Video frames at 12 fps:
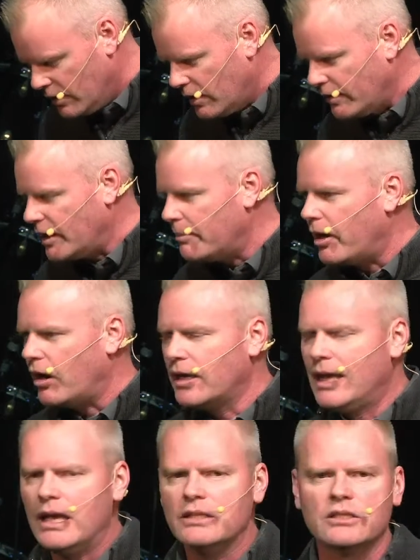I think about our
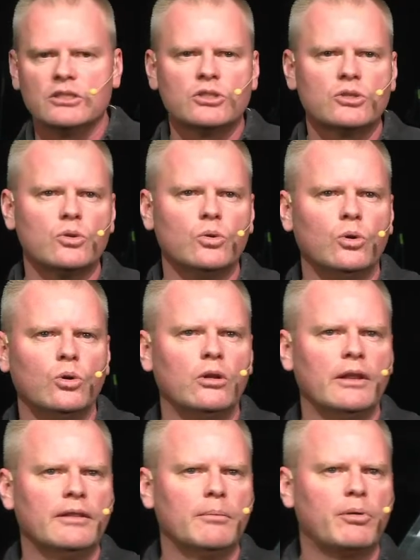kids in school
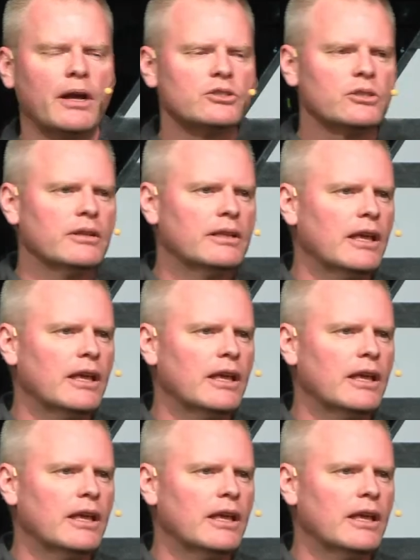and the pressure that